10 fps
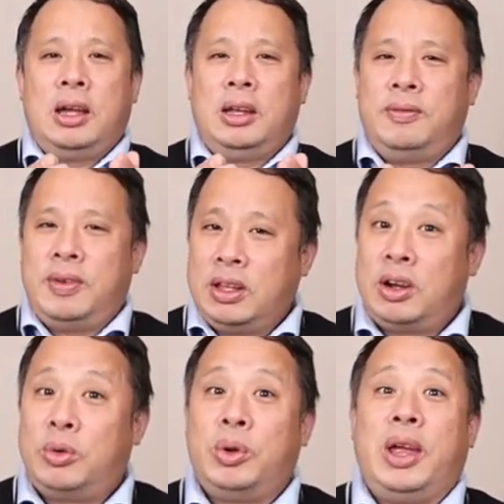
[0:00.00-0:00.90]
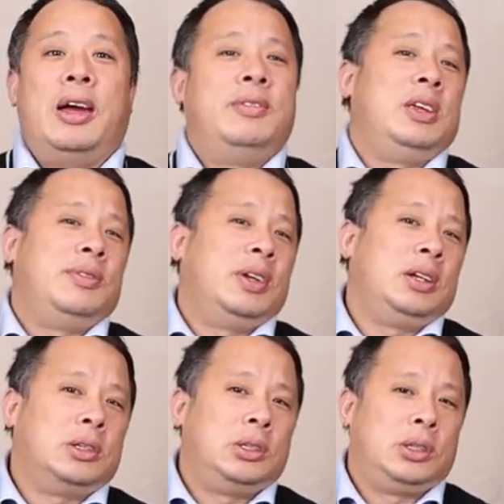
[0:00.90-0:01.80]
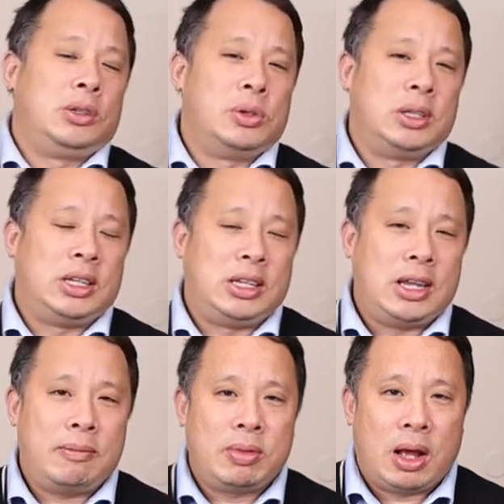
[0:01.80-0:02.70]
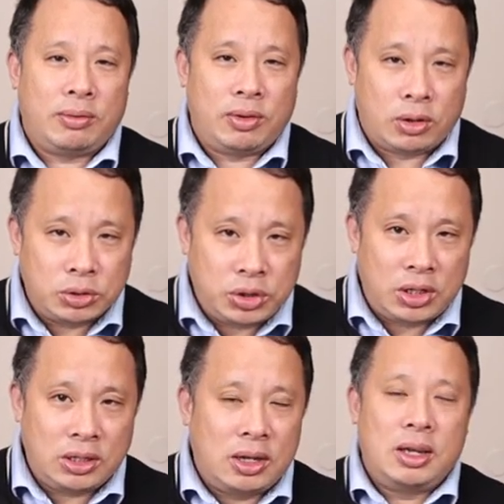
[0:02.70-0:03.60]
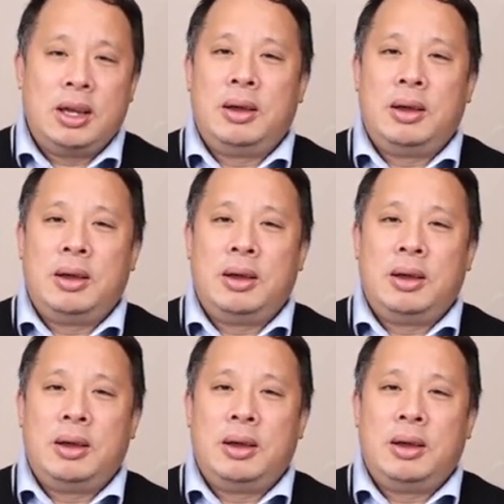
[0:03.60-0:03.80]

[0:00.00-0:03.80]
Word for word: Even though we haven't even go to a depth of ocean,